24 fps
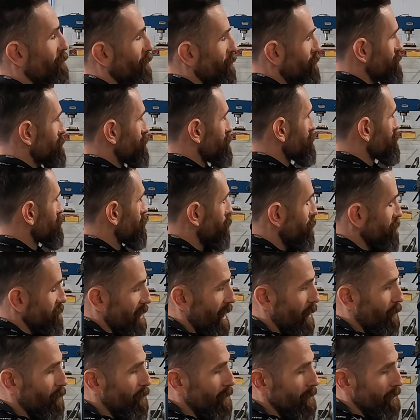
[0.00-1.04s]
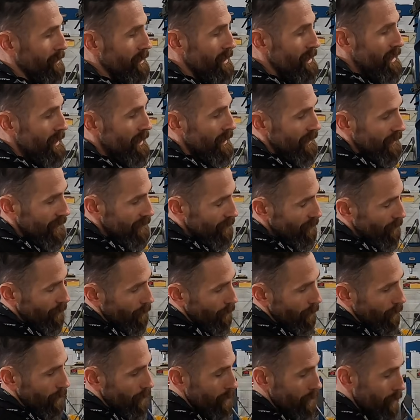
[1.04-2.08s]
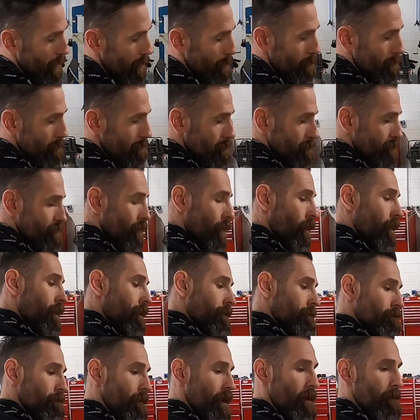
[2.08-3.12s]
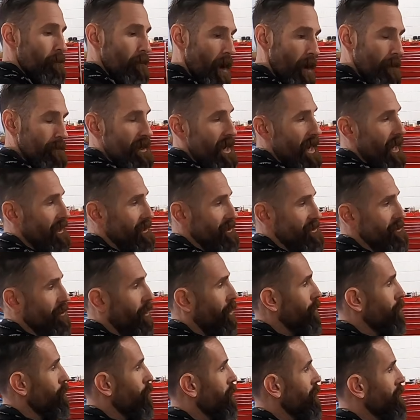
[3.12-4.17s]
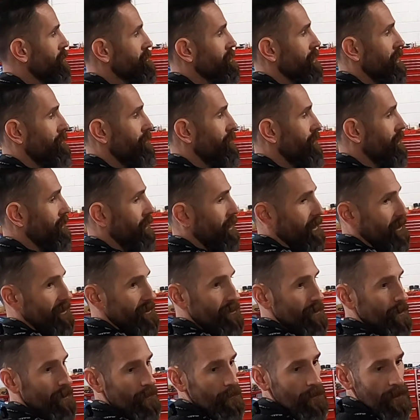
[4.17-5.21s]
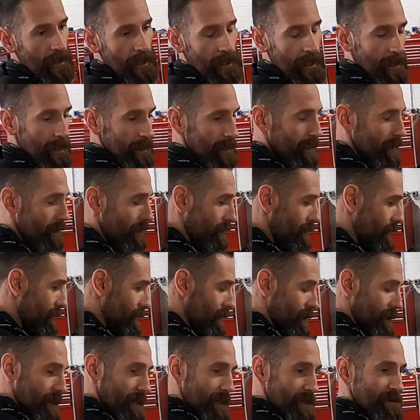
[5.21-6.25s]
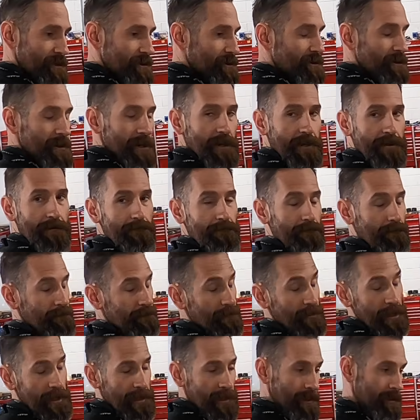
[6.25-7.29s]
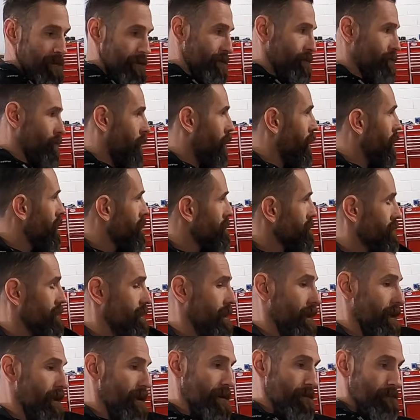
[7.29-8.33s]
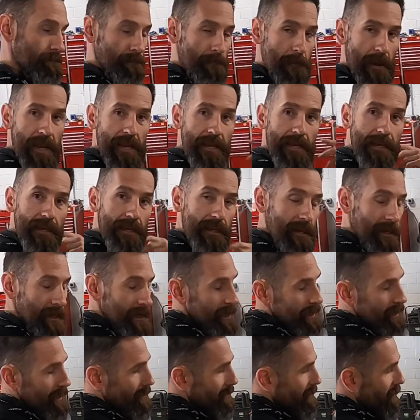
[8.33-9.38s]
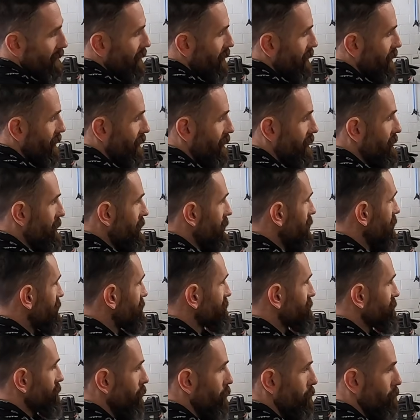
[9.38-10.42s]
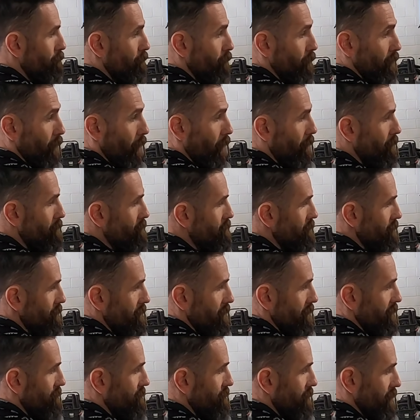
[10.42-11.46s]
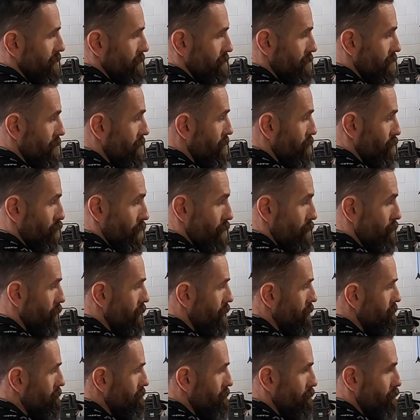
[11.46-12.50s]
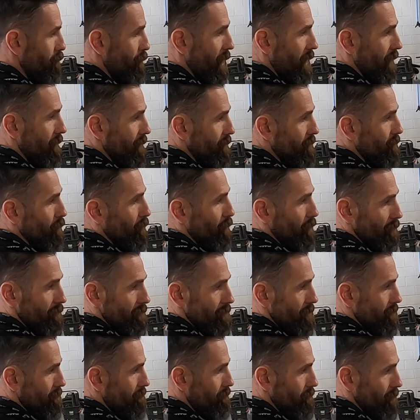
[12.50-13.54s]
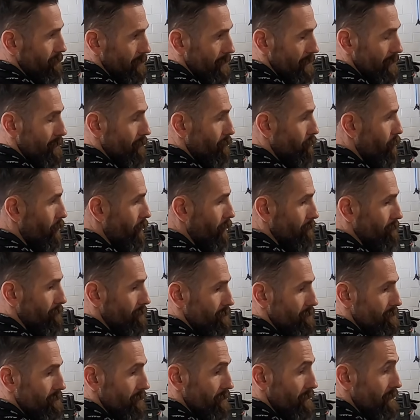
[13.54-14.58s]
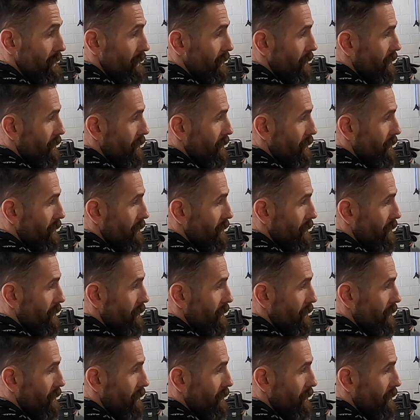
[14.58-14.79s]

most used tools, and I really draw on Bobcat and SolidWorks, and then so it's just think it, draw it, cut it, make it, and so largely it's like here we run Bailey tools and Lincoln welders, and